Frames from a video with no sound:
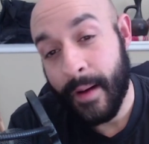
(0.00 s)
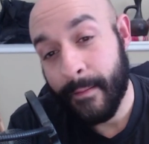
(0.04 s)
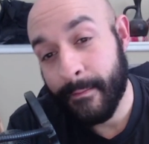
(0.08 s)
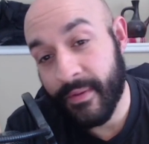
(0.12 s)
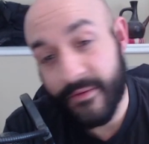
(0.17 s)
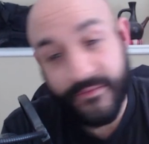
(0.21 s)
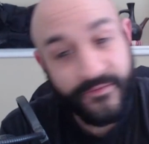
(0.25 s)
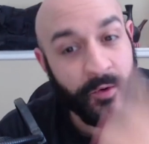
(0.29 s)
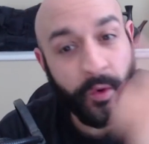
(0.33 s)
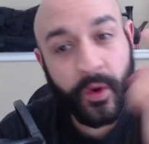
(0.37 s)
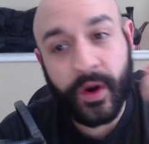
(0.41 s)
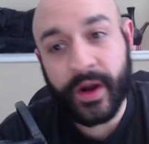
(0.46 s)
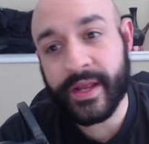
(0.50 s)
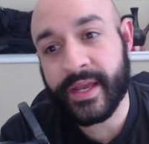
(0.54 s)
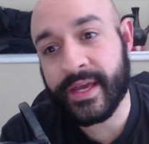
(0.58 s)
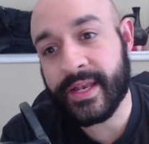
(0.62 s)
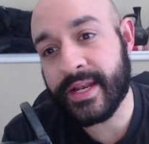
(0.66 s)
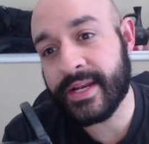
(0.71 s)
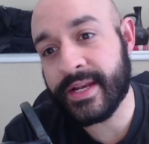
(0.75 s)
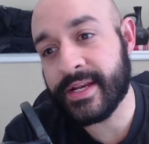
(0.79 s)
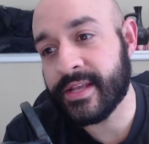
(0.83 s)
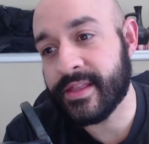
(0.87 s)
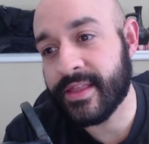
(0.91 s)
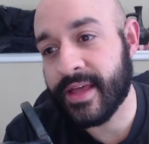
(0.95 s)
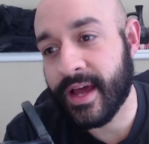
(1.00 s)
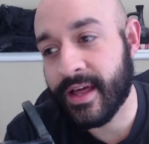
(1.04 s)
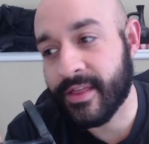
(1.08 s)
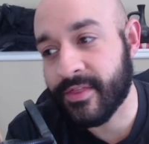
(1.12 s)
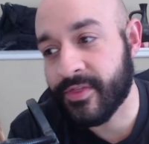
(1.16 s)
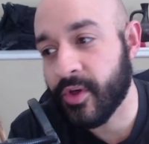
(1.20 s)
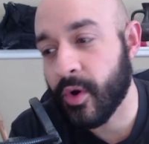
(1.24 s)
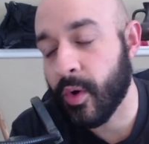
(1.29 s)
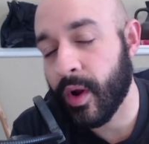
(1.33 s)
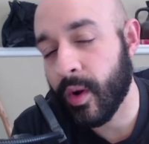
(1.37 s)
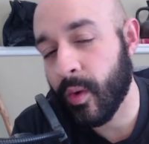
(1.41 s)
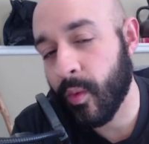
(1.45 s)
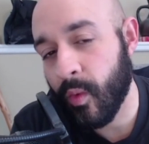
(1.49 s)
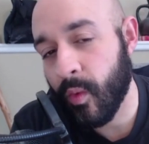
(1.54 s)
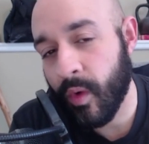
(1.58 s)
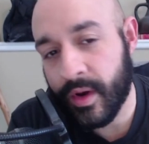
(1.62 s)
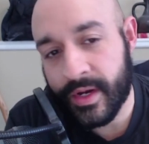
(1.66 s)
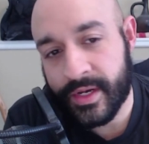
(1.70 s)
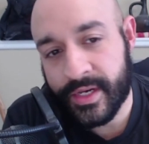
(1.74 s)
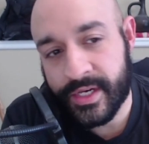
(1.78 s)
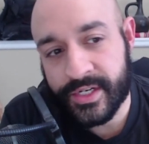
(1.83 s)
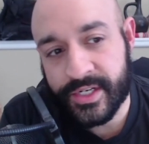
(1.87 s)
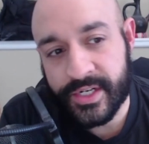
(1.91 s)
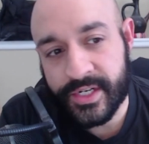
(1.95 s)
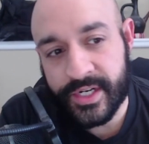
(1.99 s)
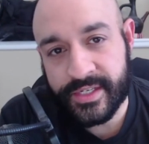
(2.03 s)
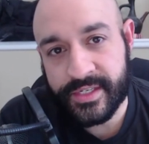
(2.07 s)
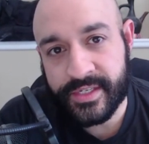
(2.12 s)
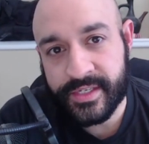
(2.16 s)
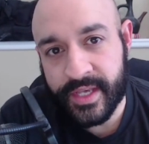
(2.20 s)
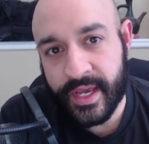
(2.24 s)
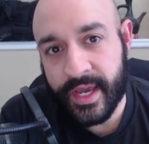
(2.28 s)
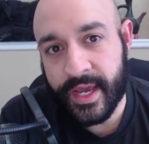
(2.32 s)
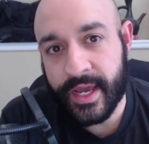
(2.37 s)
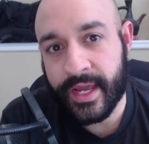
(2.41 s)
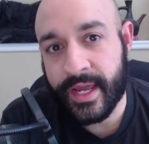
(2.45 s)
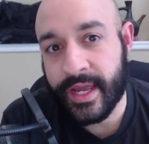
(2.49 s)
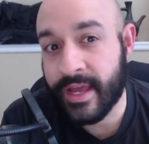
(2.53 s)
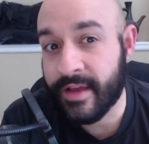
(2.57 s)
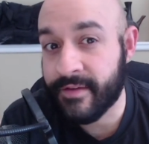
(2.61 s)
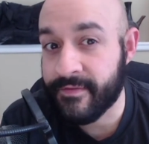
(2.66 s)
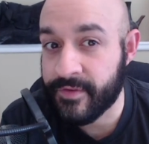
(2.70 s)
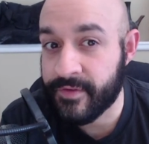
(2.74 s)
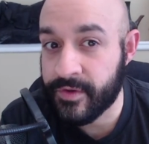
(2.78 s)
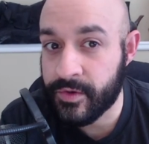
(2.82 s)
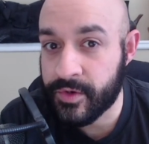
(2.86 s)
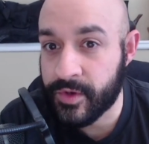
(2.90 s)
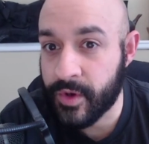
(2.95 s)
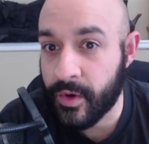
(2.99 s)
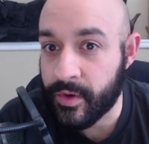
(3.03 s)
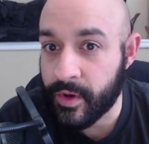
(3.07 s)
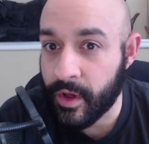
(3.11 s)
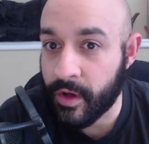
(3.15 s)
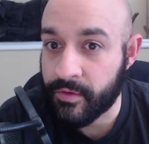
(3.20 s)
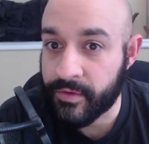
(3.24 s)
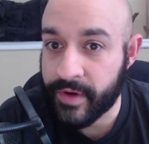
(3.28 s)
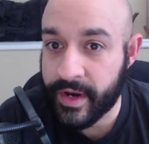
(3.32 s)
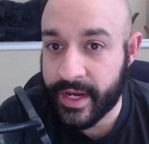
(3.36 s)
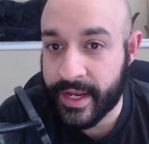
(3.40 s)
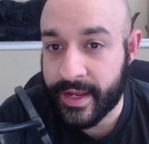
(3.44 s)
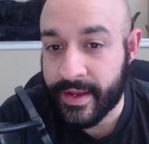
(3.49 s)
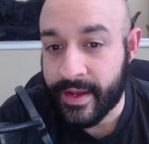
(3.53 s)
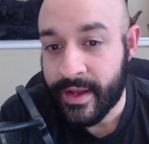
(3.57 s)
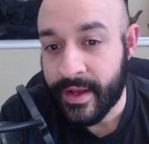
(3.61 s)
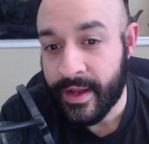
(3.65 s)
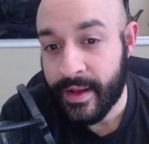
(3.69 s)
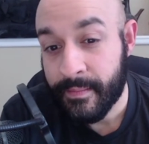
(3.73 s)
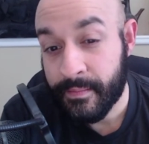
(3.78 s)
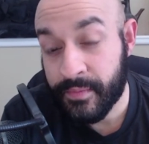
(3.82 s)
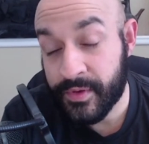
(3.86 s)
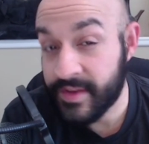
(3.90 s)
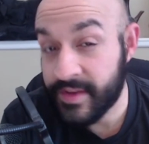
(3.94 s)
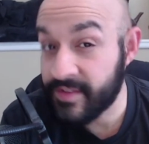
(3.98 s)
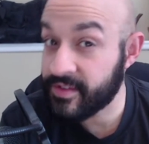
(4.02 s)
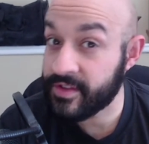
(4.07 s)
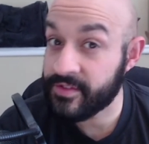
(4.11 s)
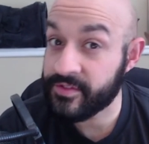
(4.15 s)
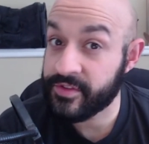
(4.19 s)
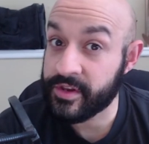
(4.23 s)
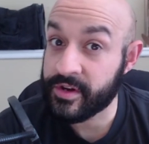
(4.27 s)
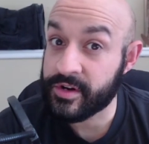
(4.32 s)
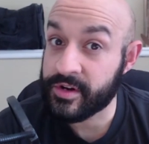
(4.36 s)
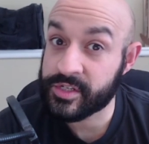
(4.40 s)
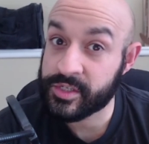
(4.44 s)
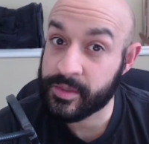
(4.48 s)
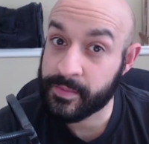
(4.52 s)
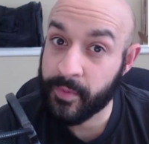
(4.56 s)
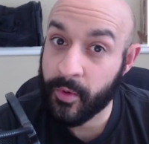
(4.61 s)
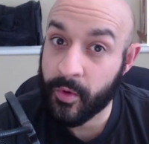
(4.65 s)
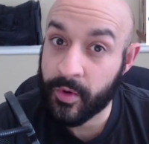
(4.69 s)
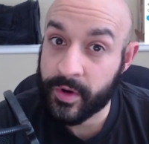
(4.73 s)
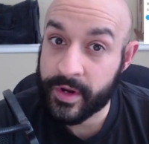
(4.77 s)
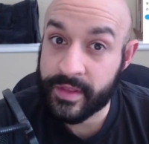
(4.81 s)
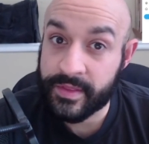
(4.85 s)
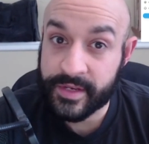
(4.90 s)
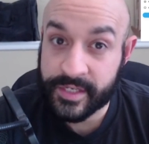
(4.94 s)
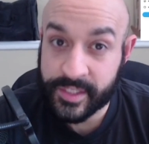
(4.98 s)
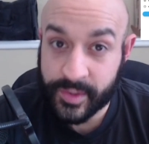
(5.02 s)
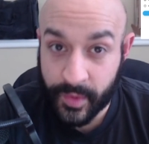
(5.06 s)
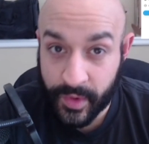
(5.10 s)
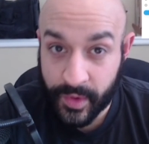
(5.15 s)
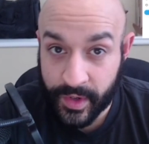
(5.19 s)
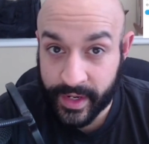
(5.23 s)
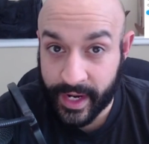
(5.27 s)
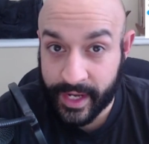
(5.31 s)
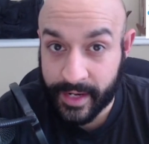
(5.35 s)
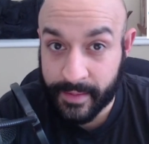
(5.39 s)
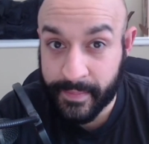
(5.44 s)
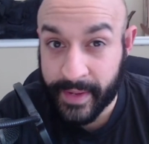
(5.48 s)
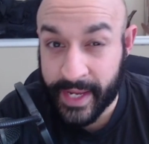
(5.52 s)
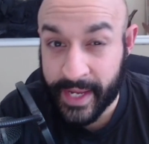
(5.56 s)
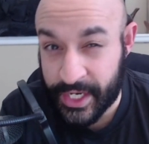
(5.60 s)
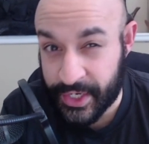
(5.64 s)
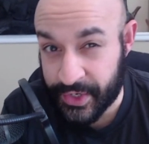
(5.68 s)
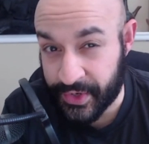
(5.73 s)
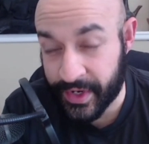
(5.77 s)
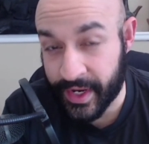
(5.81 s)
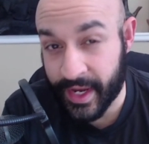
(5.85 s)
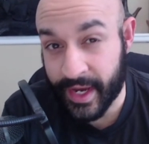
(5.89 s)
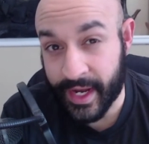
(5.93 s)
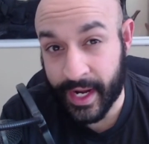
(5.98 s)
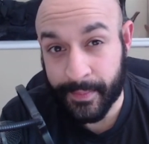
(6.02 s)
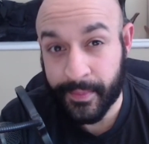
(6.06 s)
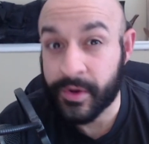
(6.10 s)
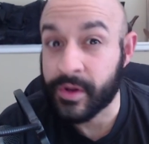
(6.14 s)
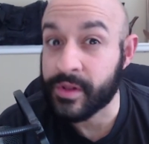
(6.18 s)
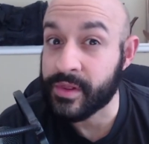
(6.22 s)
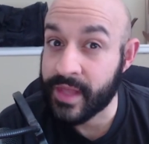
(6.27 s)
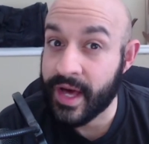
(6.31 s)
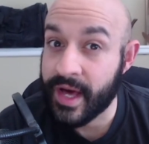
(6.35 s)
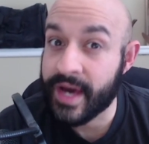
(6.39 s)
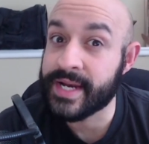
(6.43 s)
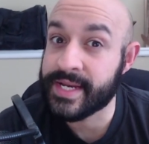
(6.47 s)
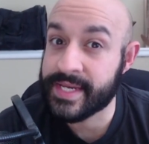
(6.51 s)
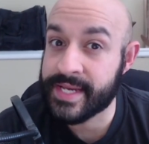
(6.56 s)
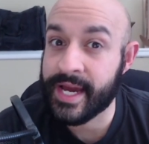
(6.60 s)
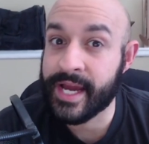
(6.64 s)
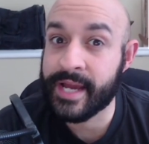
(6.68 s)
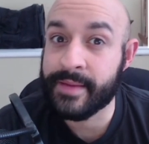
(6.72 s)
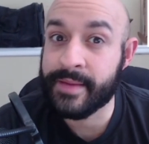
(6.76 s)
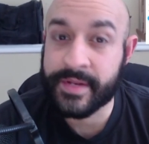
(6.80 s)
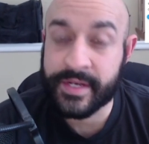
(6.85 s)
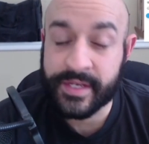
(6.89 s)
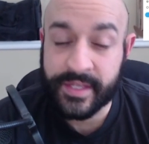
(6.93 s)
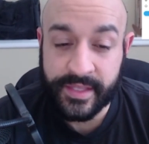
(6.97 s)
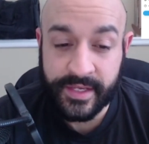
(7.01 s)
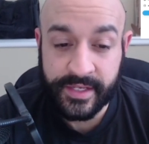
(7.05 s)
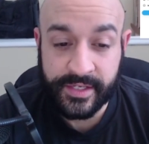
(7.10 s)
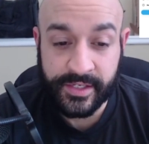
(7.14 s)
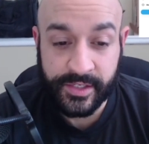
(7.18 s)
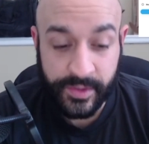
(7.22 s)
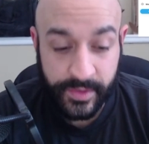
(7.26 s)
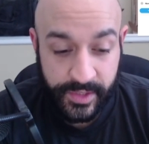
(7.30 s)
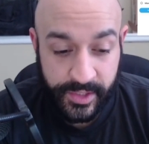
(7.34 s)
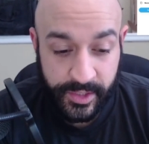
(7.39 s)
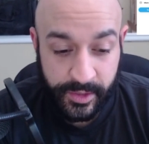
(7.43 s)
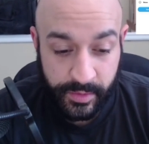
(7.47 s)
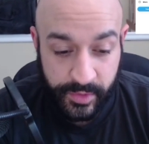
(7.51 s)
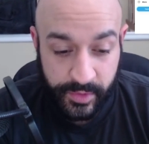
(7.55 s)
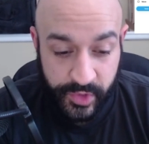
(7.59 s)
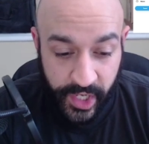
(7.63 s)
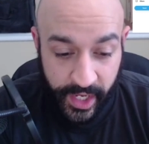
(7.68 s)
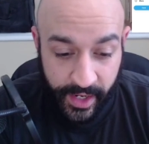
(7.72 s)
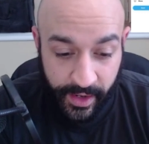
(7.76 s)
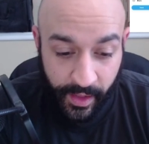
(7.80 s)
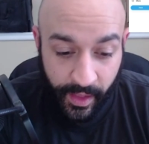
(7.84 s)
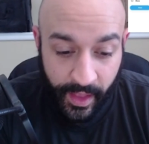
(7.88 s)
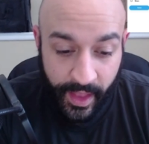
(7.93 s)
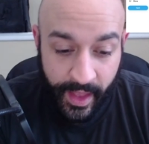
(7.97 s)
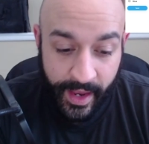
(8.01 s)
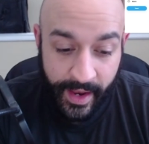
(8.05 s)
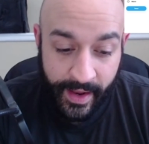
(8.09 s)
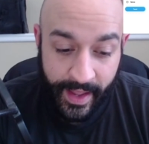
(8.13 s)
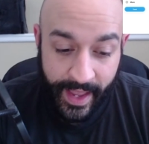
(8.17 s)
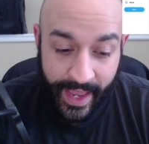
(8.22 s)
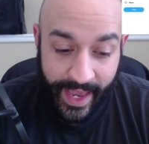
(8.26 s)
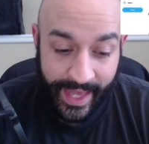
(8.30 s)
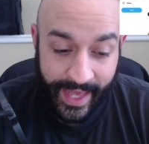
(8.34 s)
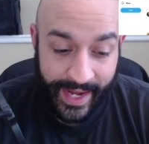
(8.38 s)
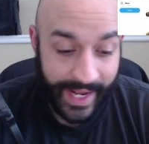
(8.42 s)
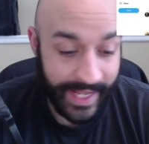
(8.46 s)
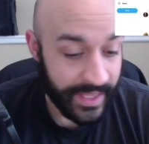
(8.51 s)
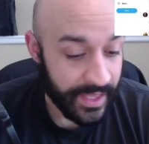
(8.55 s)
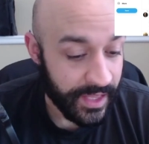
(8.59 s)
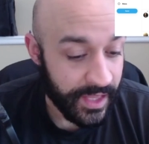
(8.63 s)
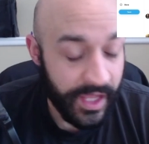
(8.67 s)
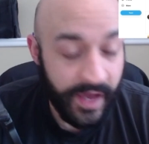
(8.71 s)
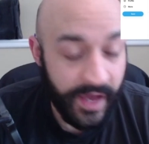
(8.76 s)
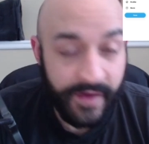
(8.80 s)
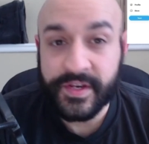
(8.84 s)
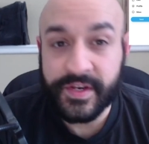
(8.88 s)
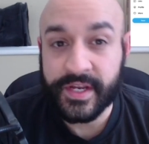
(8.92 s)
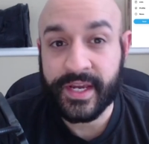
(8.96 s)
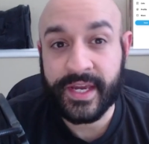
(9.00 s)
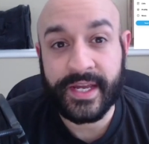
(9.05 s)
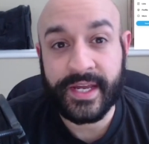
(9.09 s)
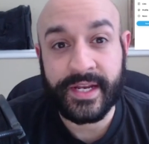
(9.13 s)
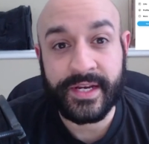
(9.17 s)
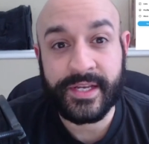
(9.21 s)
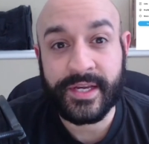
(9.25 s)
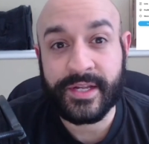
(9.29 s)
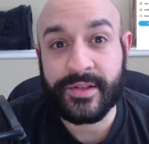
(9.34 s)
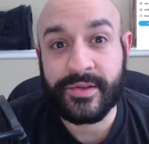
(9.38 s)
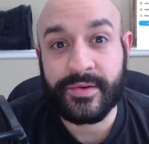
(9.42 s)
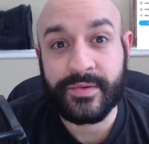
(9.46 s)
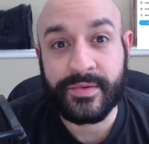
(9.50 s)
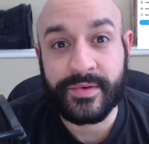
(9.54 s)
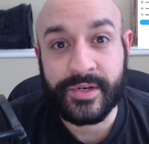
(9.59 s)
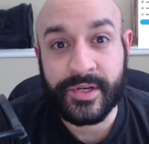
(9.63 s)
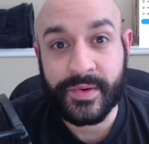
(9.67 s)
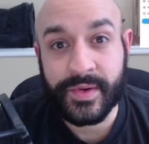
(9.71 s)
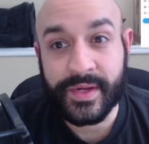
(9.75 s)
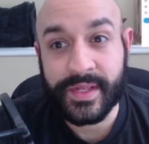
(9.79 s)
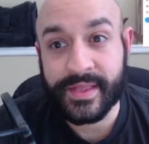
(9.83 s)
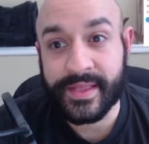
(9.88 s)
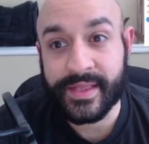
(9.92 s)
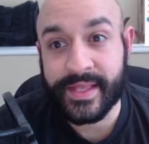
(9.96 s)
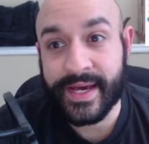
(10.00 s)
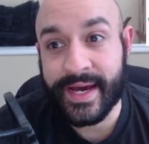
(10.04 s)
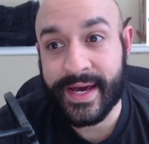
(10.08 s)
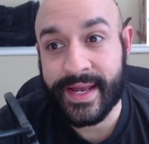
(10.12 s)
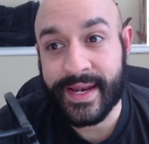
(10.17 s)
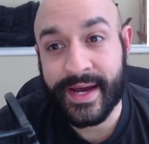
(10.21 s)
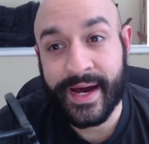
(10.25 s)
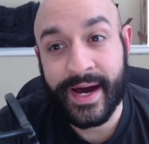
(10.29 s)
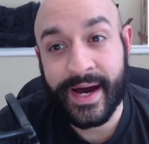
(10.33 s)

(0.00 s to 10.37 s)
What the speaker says: Before I get into that, though, I wanted to just say, if you don't already, please consider supporting this work on Patreon. I put a lot of time into this YouTube channel, and I'd love to continue doing that.